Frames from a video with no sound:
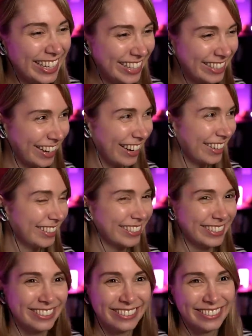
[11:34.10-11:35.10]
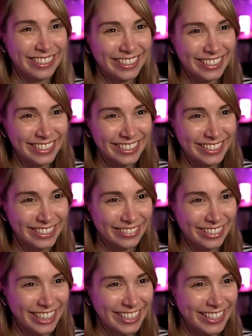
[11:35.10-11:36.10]
I need to heart this one. This is
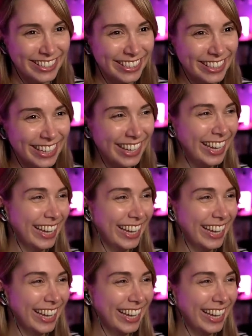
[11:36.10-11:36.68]
amazing.